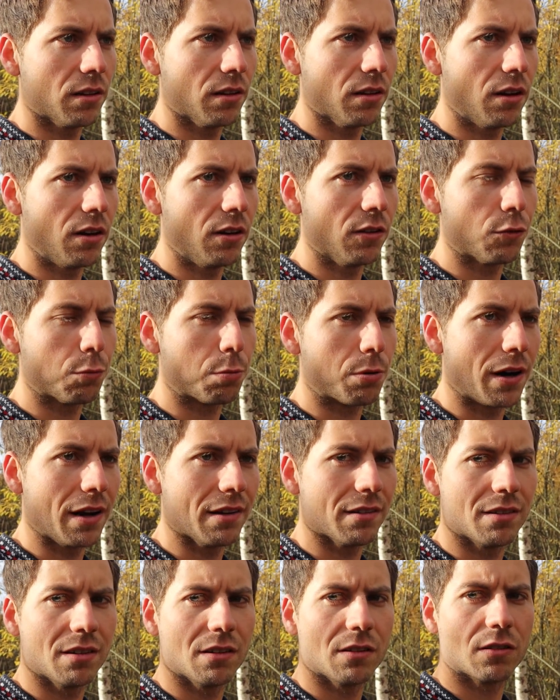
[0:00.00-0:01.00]
large
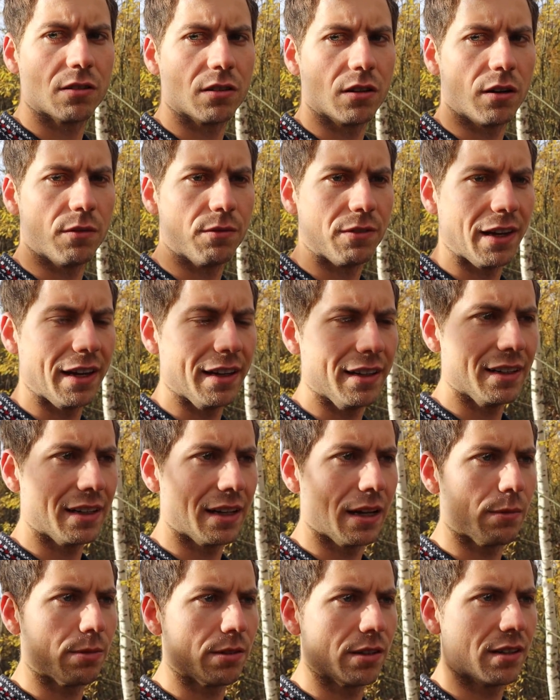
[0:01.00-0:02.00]
presence of dating
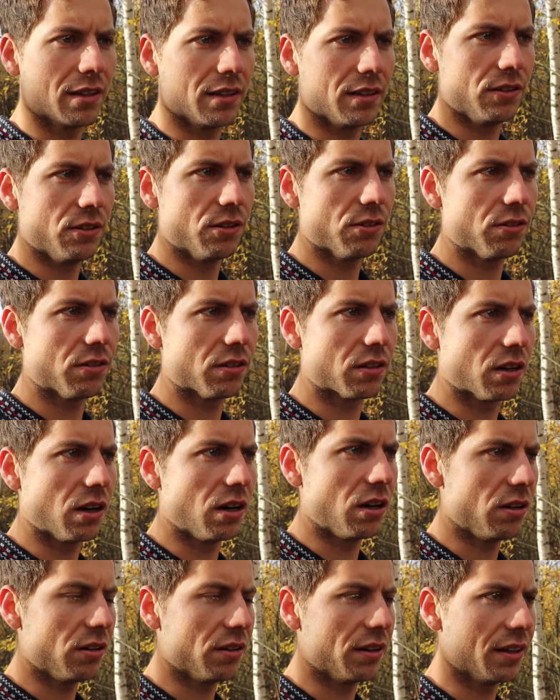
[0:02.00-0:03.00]
apps 10 years
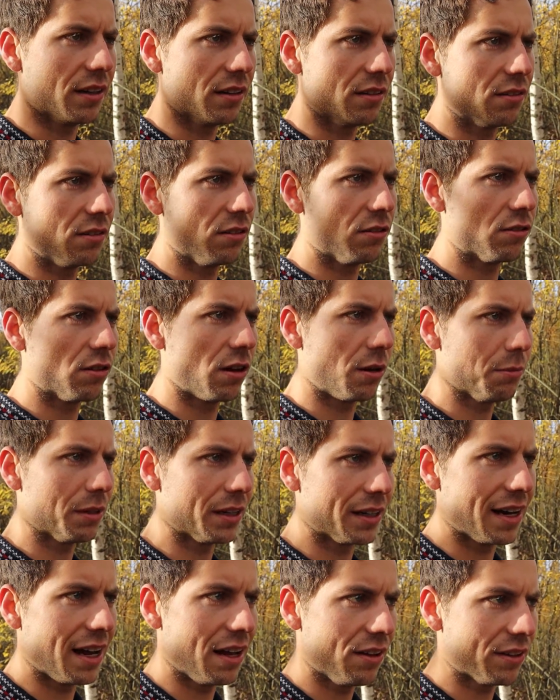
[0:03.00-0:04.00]
ago, and this is
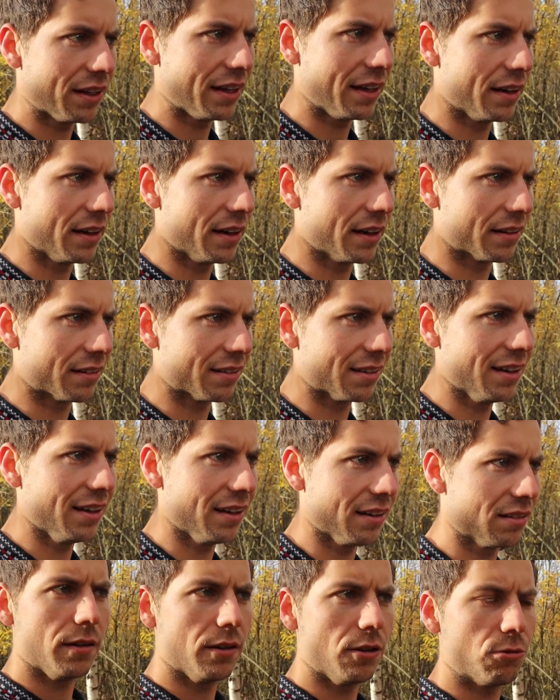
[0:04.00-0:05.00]
something now that
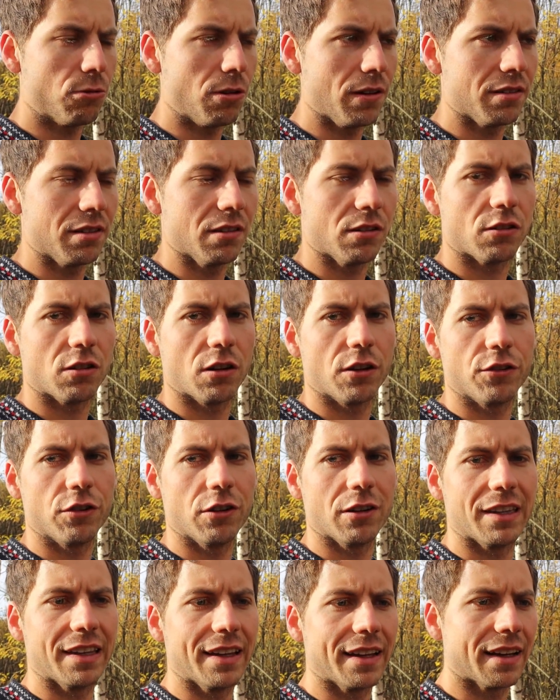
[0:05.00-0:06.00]
exists. There wasn't such
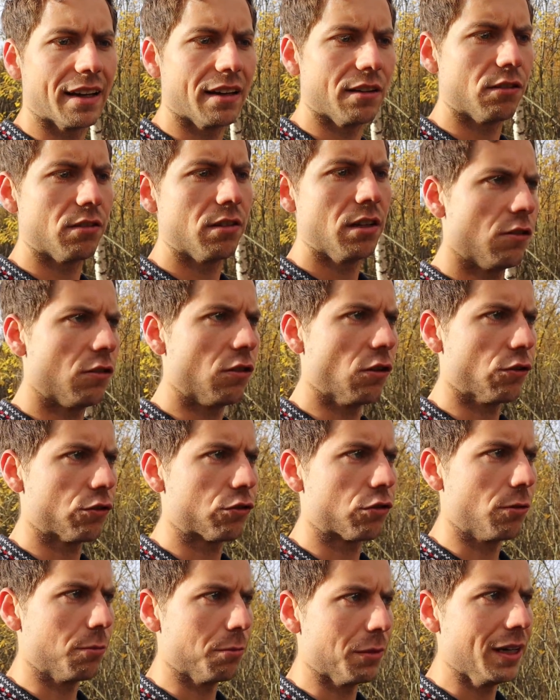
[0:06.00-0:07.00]
a thing as
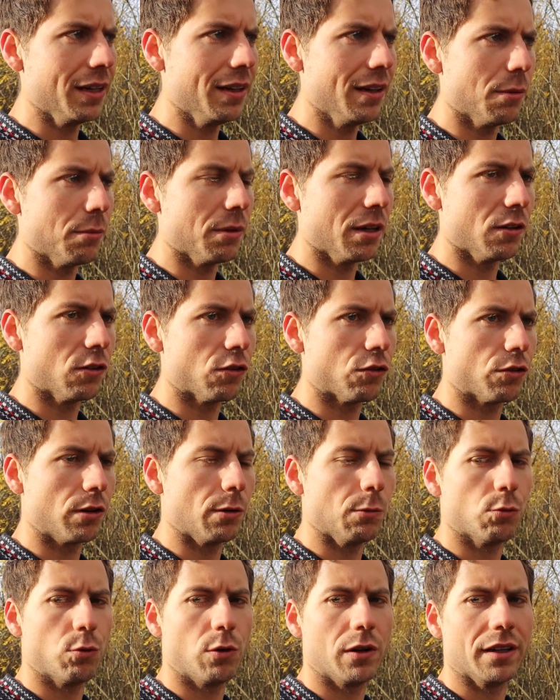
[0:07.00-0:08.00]
social media
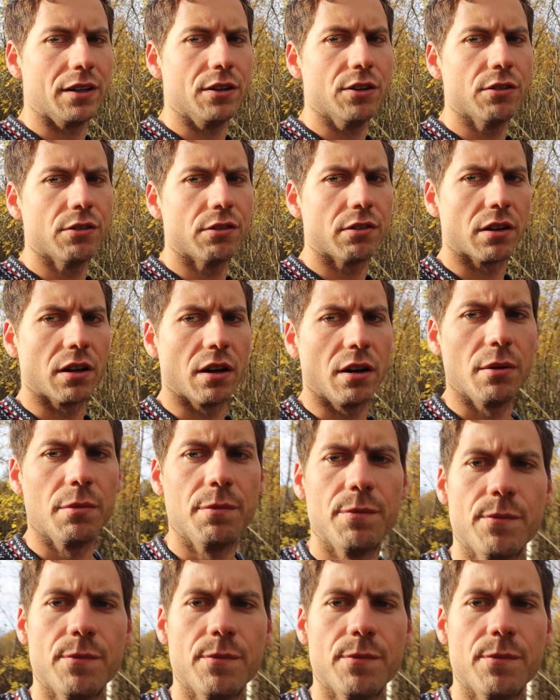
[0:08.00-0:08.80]
mainstream 20 years ago,